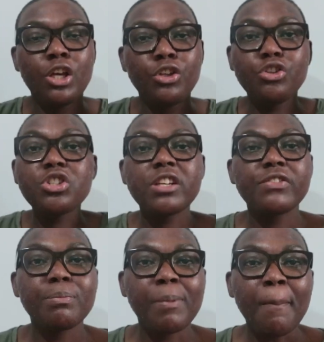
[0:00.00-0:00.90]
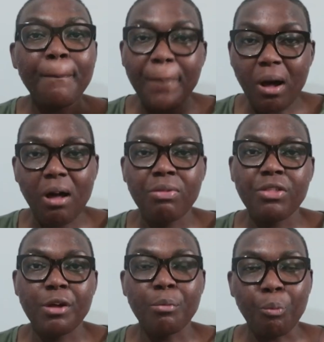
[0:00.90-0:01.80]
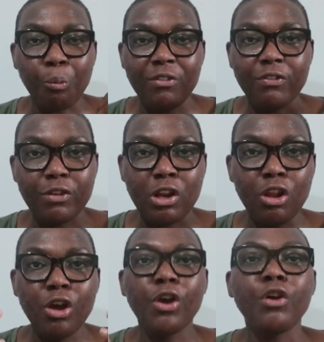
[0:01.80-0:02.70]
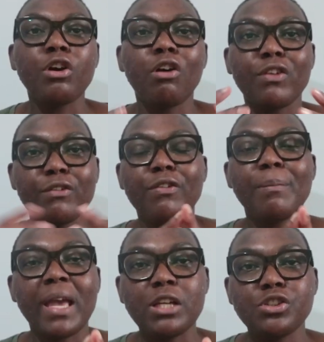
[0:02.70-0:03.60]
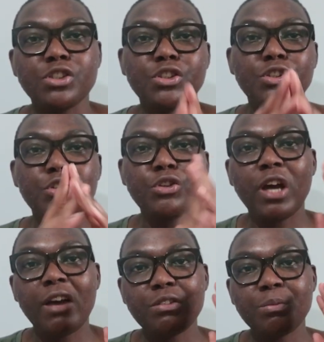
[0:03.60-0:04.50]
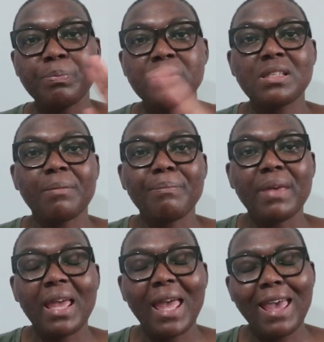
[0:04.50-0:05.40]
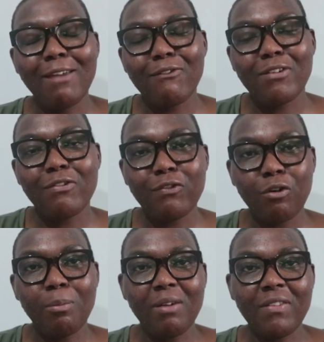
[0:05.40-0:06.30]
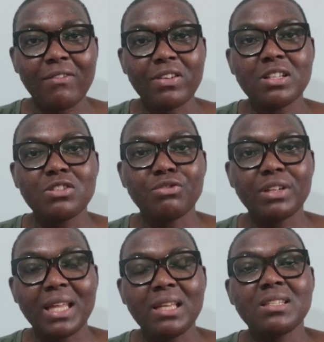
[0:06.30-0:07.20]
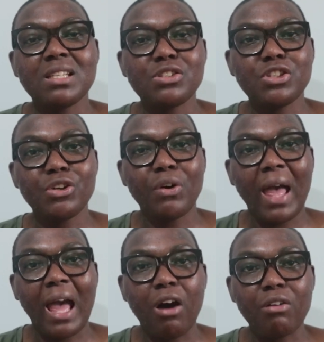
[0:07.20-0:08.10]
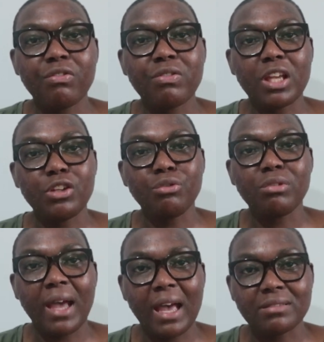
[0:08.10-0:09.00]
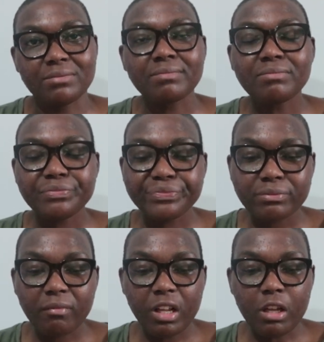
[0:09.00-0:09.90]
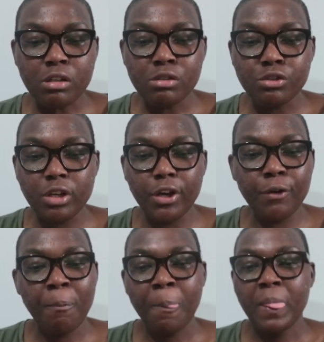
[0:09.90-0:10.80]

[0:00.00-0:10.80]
you just have to bombard them with load of information. You have to submit every form of evidence relating to your health that you can. So